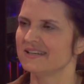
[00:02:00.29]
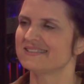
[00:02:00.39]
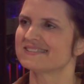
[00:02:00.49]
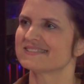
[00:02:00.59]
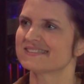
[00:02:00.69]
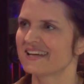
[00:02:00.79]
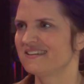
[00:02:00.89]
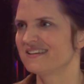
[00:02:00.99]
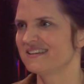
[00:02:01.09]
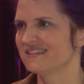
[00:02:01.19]
It's
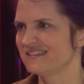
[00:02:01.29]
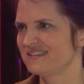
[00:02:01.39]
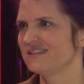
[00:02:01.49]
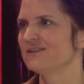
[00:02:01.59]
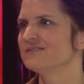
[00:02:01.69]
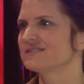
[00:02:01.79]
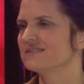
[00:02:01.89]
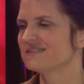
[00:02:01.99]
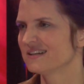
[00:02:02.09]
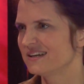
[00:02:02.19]
static identity that is
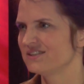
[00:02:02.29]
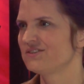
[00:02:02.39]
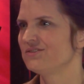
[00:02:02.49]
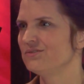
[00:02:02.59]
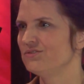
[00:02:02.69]
tied to